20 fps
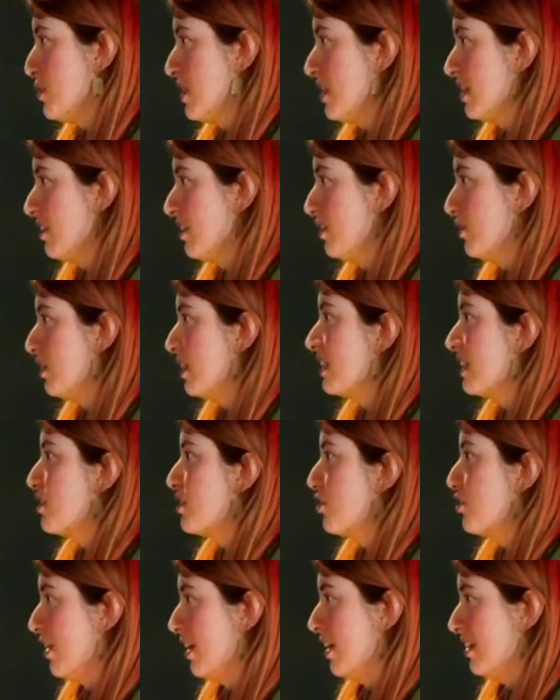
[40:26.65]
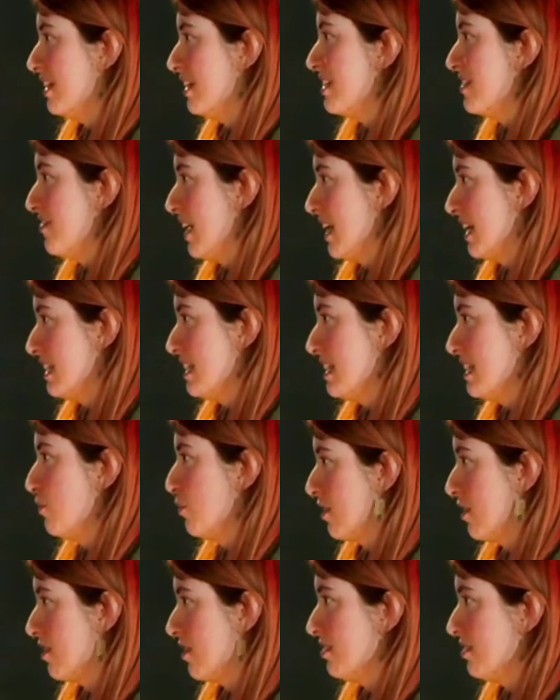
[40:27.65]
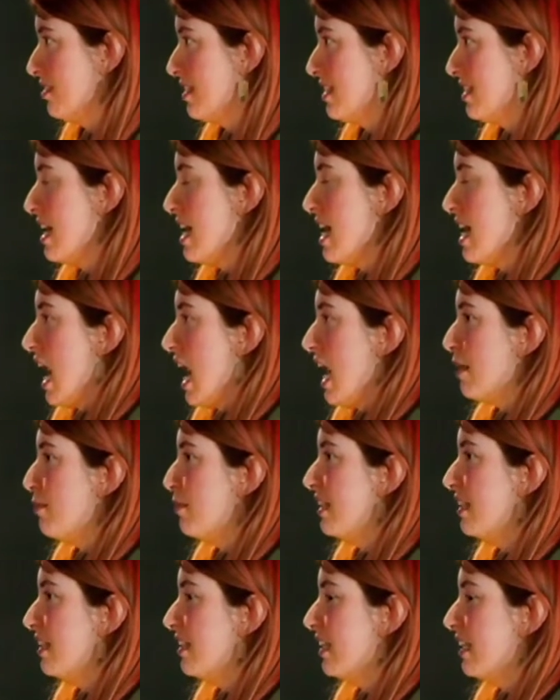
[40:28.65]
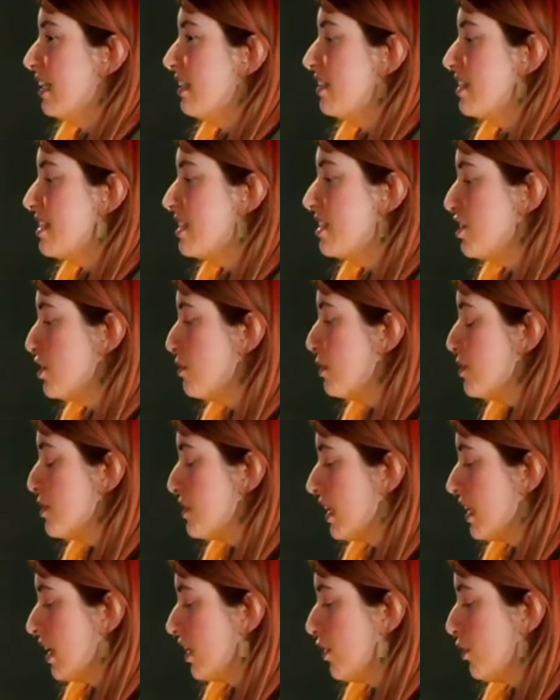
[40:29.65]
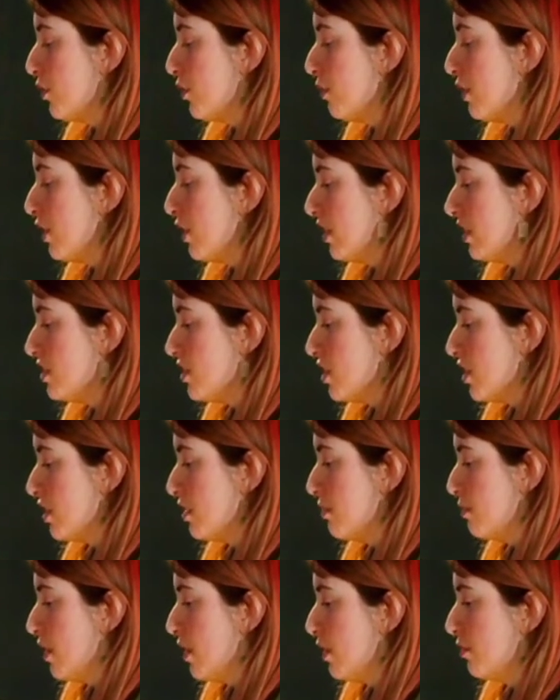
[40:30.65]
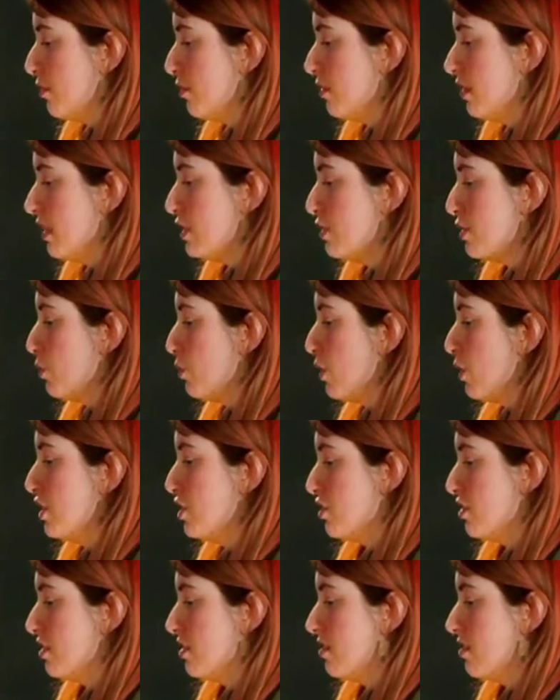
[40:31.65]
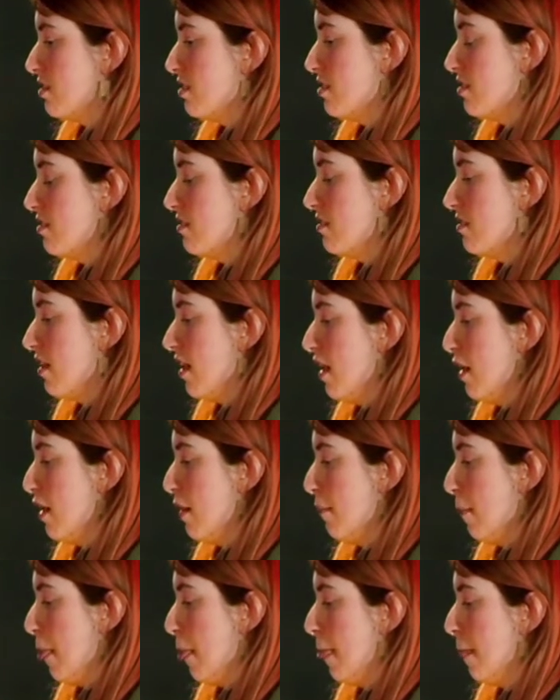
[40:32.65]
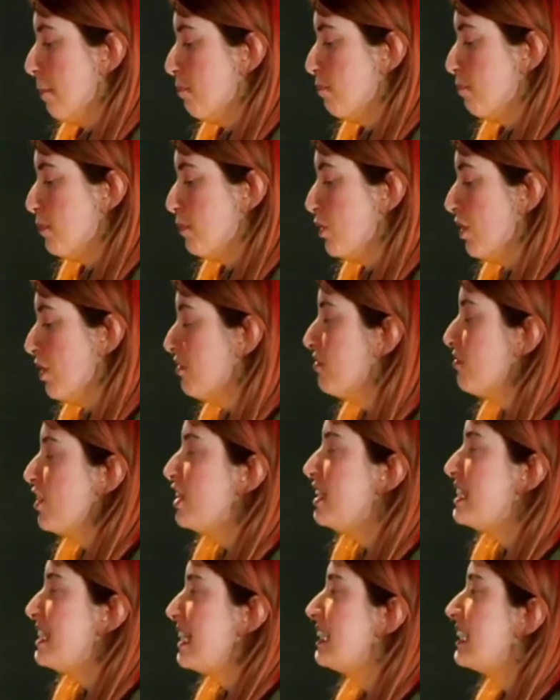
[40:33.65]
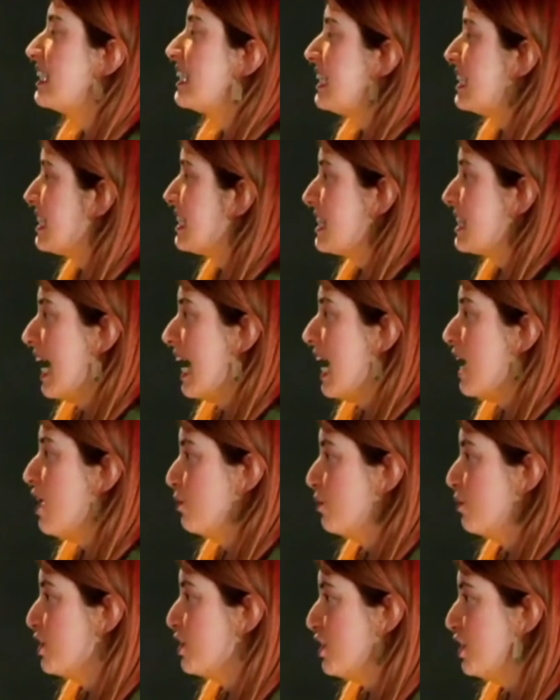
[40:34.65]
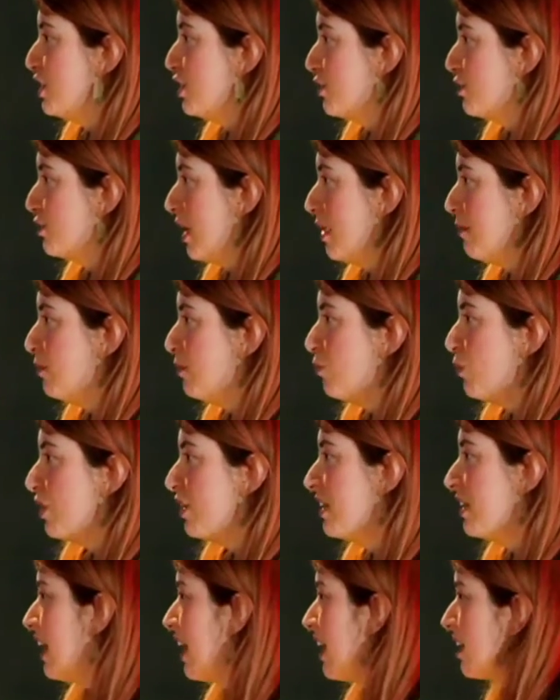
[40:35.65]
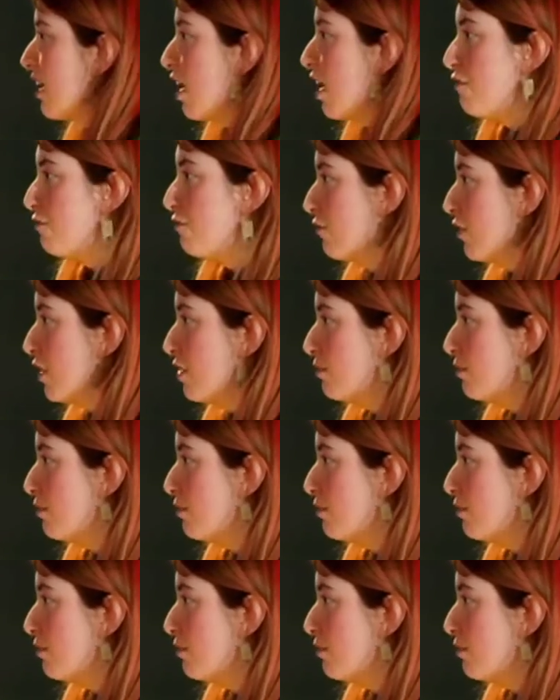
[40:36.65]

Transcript: You like to create these fantasy worlds. I mean, in listening to music, I know that we already talked about inspirations, but you have a very delicate sound to you. I mean, where did that come from?